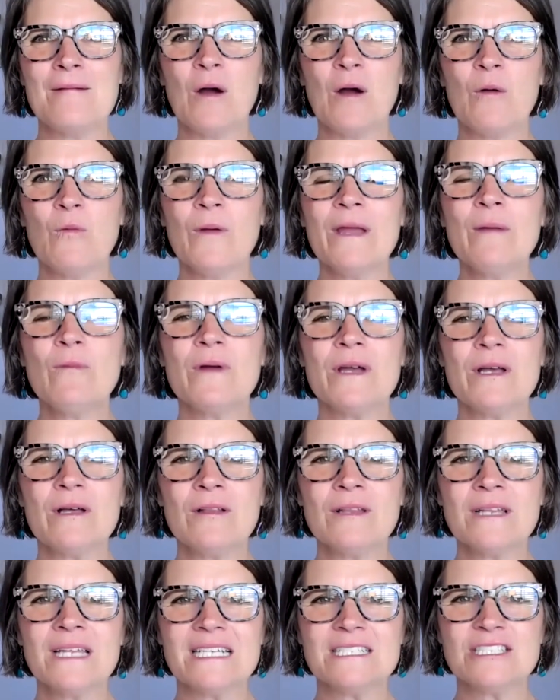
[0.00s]
we
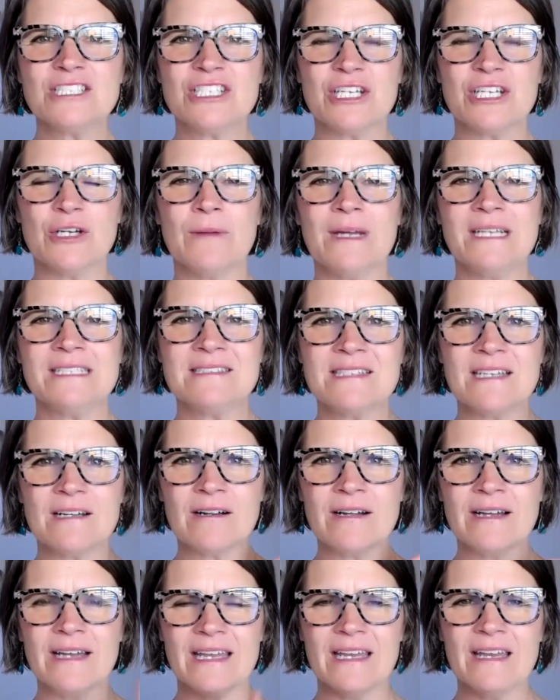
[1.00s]
will get to, and
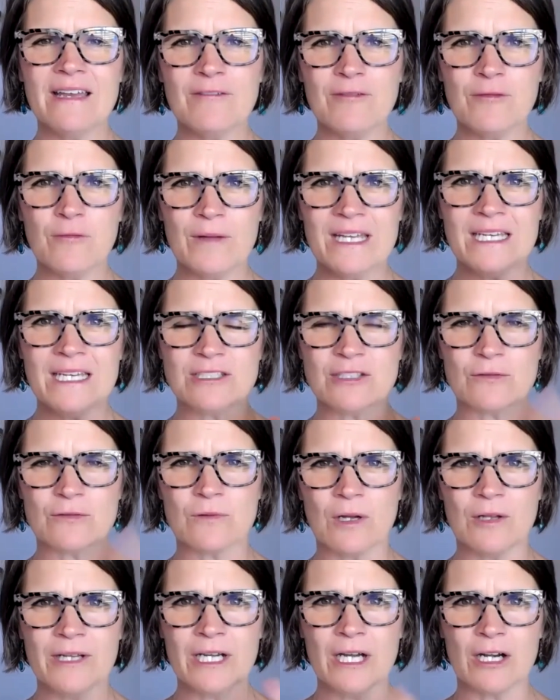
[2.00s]
Sarah, if we get to
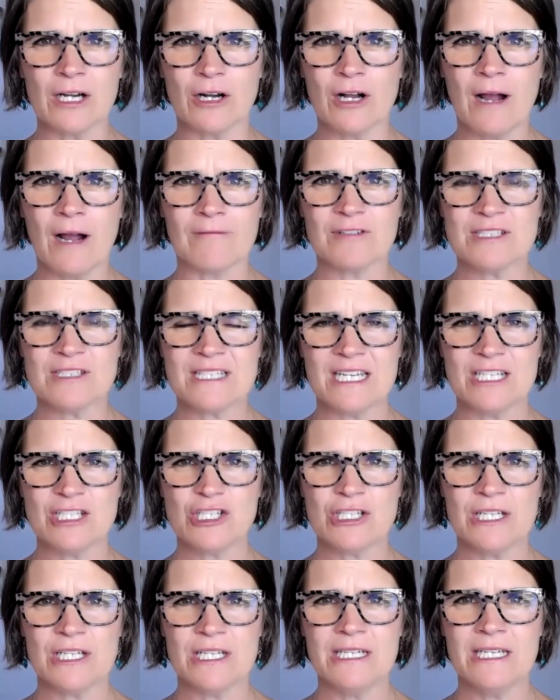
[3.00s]
rolling on our
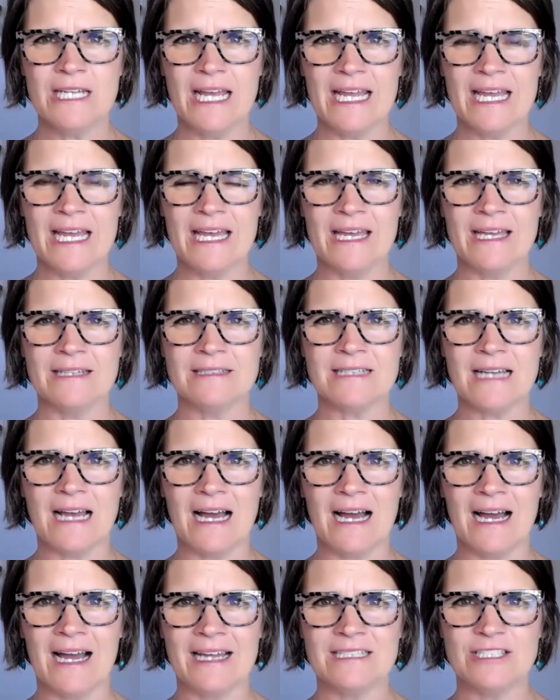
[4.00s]
conversation and
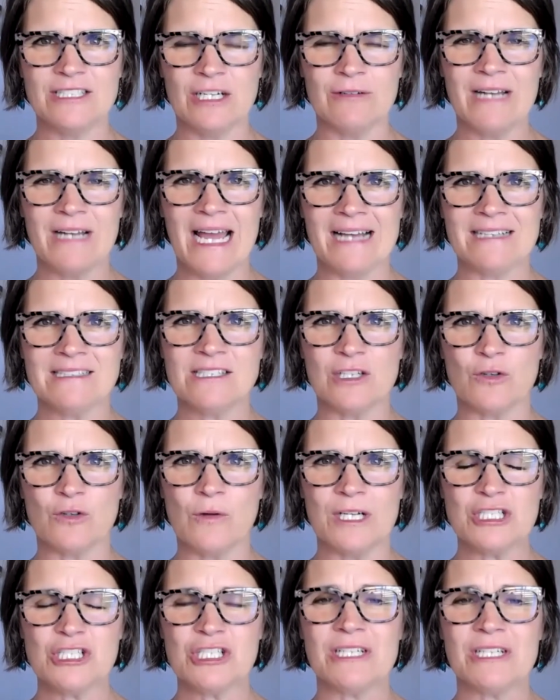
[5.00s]
I don't ask the
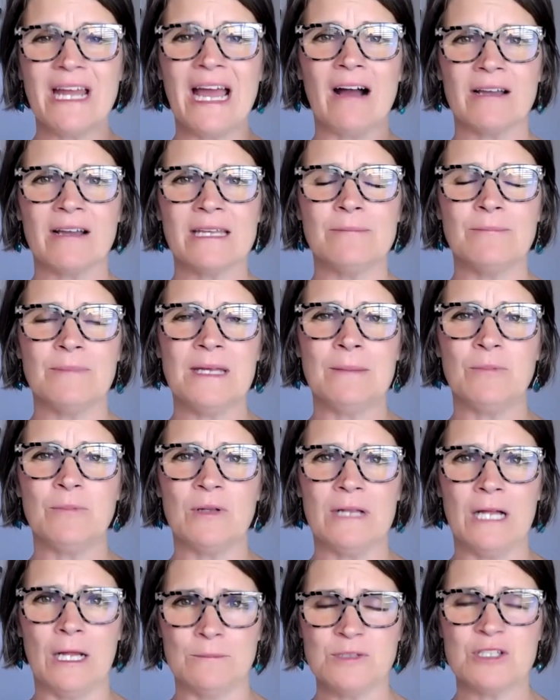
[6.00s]
question, how can
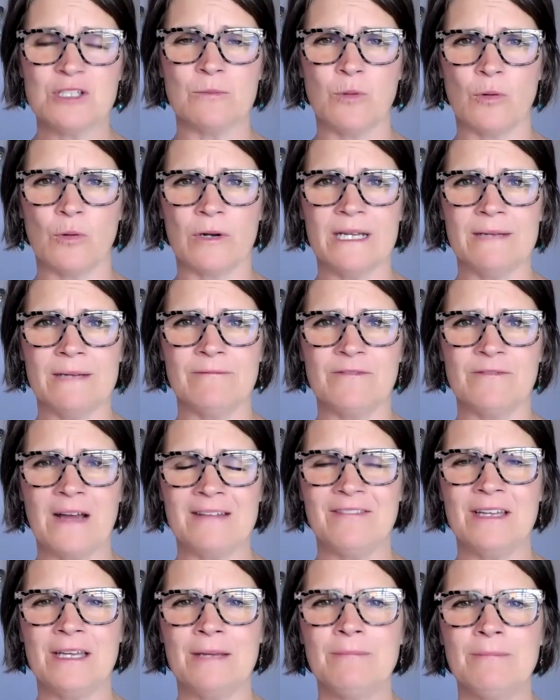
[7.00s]
people help support
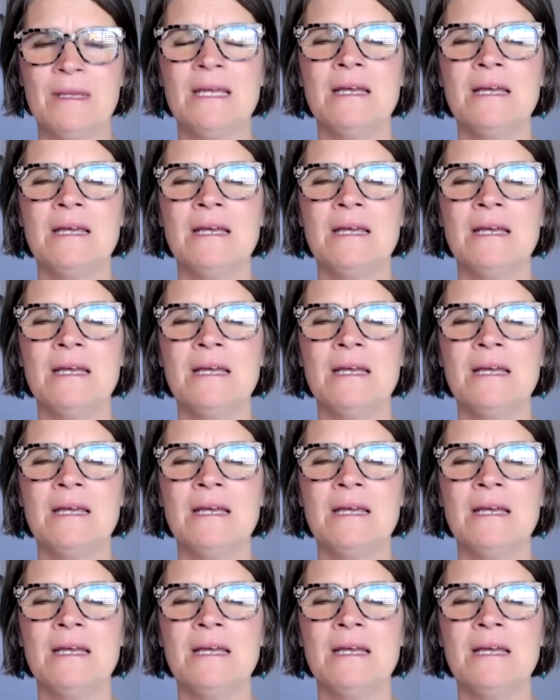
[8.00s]
M5M